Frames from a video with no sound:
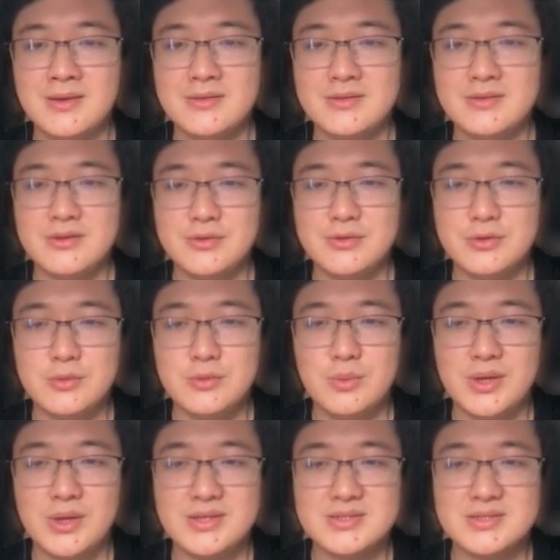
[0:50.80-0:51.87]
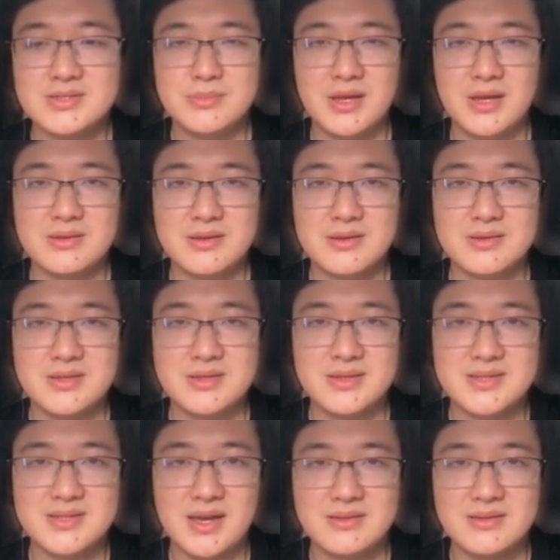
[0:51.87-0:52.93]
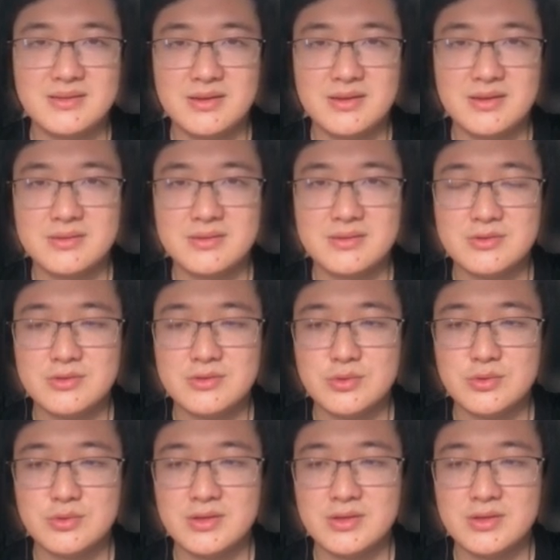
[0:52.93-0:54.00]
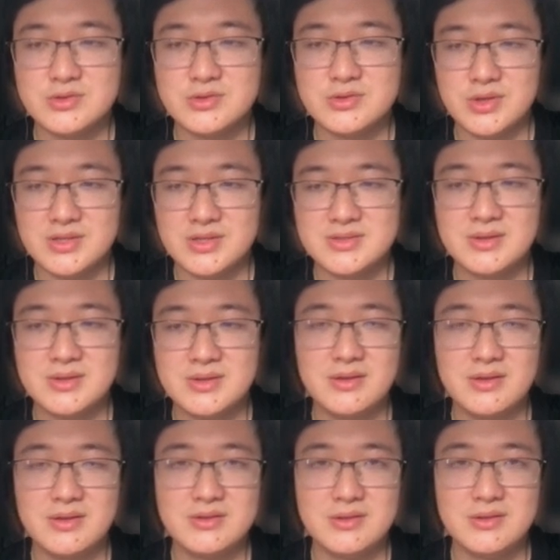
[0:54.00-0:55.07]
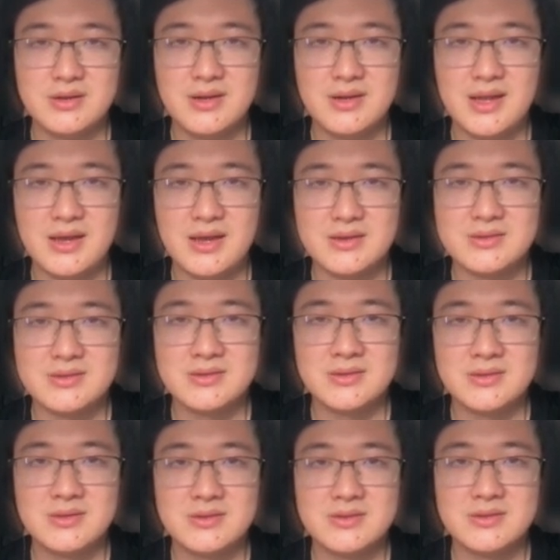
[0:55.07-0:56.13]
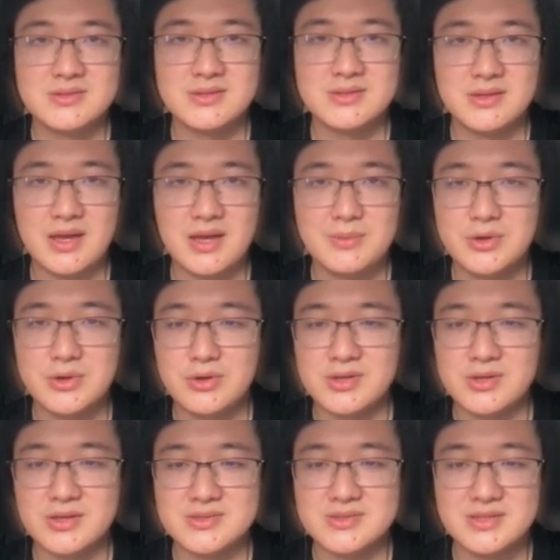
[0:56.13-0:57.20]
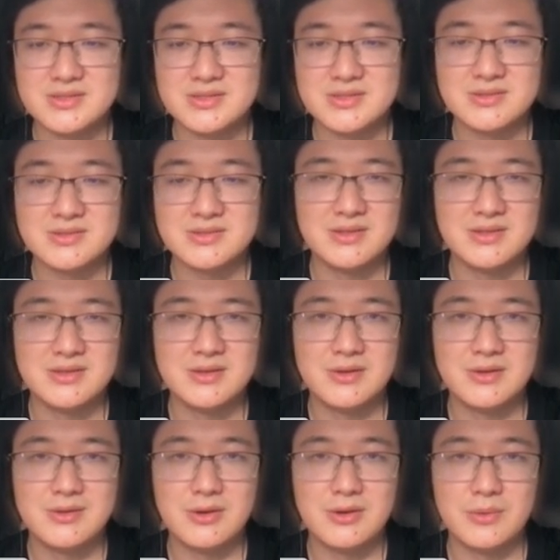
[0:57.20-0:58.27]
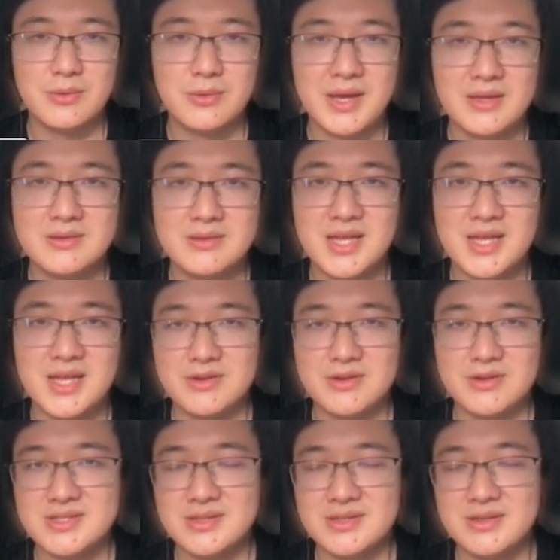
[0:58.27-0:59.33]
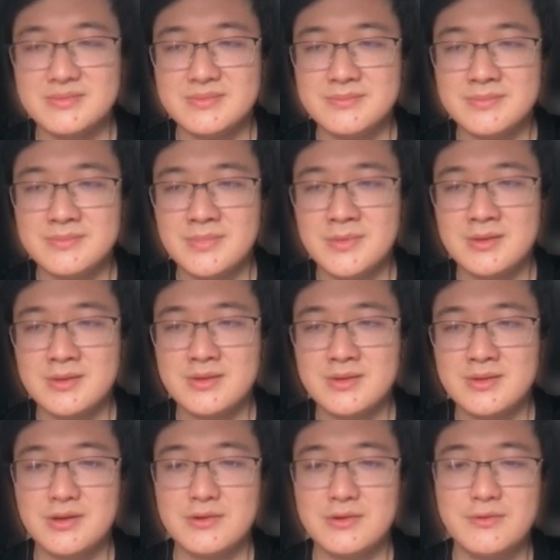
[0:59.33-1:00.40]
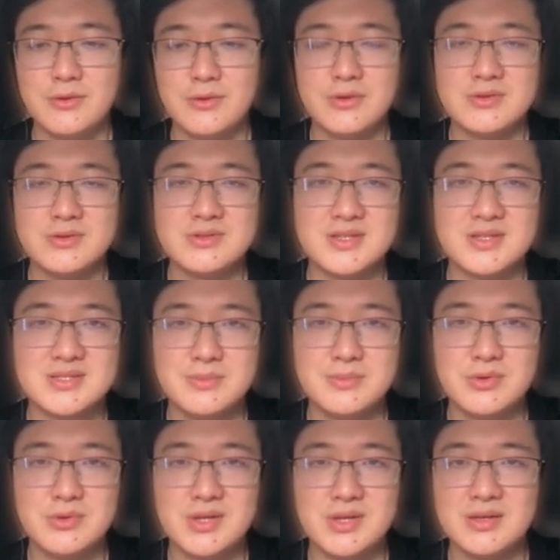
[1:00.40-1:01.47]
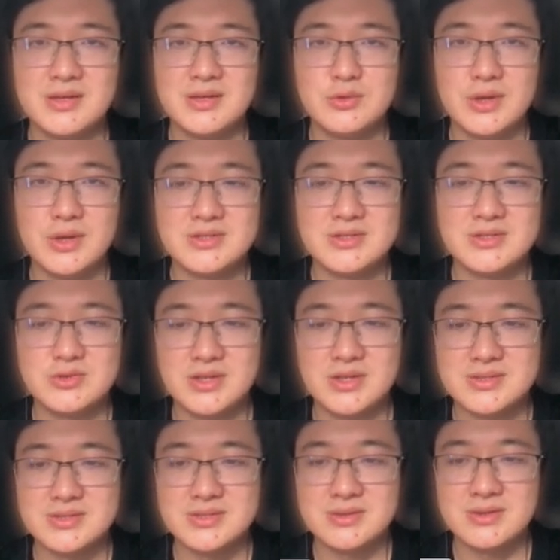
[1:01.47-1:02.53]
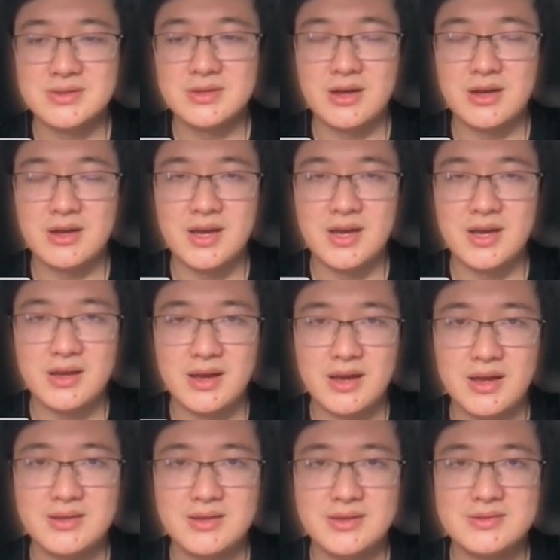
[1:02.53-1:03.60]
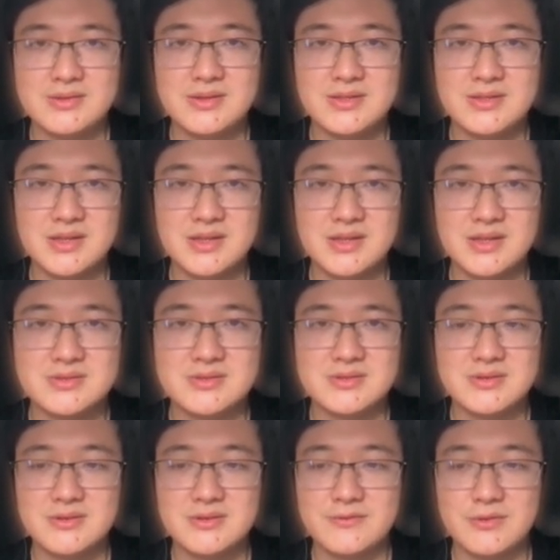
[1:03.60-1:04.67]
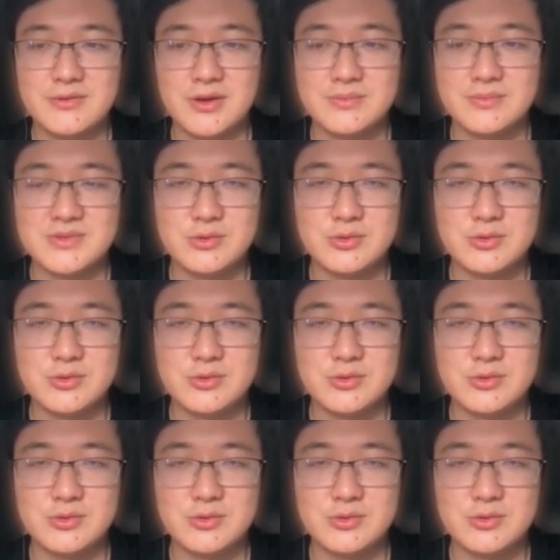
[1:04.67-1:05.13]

The two ways make the synthetic rain streaks either lack temporal consistency or pattern diversity. Therefore, the simulated rain streaks are highly distinct from the